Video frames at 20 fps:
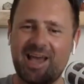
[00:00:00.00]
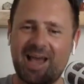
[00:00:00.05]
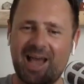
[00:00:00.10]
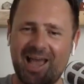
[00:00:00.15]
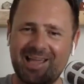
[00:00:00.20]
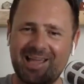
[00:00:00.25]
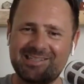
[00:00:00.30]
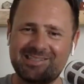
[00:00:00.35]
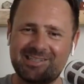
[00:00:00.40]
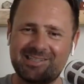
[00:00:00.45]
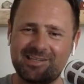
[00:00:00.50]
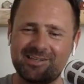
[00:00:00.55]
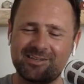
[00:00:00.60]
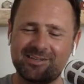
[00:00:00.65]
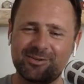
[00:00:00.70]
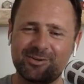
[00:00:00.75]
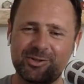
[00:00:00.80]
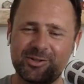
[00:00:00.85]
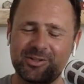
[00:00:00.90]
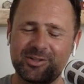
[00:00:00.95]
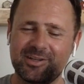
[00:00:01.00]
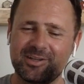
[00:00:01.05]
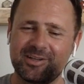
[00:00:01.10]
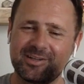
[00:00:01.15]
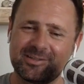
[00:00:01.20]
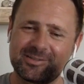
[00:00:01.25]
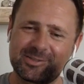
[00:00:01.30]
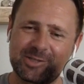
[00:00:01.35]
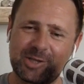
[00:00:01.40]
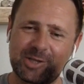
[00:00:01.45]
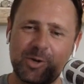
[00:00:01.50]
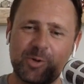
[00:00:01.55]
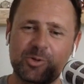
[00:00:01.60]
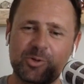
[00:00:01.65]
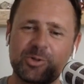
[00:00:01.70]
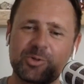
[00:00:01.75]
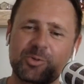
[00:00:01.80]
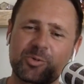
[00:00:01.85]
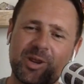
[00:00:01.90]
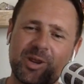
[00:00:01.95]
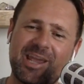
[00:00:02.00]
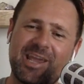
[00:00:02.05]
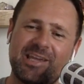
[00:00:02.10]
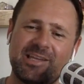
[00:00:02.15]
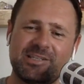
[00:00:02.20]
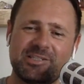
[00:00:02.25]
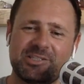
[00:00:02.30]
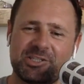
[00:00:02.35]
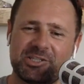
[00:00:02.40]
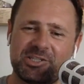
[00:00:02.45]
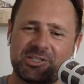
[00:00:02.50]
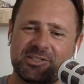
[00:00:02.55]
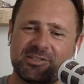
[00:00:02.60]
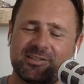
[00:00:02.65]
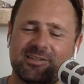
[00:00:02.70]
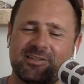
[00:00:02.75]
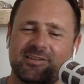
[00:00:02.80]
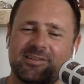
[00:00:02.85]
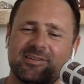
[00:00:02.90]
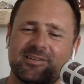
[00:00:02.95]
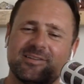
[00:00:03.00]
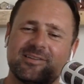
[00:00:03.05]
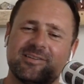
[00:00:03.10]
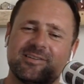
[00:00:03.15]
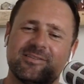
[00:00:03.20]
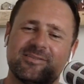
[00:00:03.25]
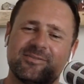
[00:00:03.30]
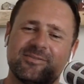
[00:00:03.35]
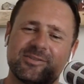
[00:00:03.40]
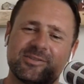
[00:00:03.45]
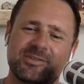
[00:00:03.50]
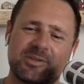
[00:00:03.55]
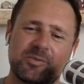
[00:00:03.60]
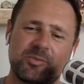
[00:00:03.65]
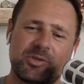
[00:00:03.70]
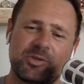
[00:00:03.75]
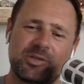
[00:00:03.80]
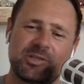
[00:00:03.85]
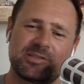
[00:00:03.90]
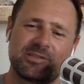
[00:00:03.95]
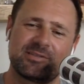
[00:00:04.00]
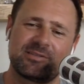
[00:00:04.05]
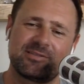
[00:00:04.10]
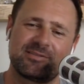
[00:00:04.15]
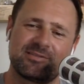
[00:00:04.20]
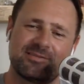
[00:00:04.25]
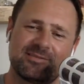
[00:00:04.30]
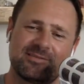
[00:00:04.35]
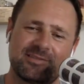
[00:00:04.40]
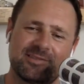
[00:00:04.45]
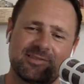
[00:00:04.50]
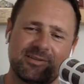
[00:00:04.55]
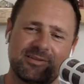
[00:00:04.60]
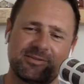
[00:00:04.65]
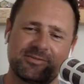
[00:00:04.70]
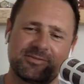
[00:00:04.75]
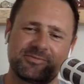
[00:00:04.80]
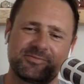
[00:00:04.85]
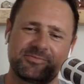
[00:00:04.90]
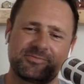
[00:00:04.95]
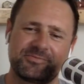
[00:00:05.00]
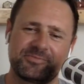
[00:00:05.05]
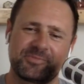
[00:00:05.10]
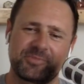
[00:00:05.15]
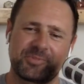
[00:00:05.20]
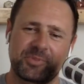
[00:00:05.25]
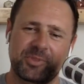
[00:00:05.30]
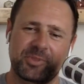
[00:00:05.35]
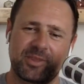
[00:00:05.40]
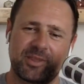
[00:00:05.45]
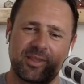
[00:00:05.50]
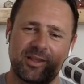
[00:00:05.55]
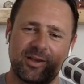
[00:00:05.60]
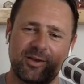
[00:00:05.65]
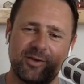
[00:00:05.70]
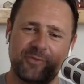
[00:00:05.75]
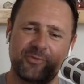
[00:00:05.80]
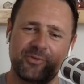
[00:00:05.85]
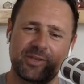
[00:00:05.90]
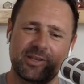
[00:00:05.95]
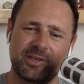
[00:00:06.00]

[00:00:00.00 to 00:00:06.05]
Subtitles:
ideal tonal range for some reason. So, go figure.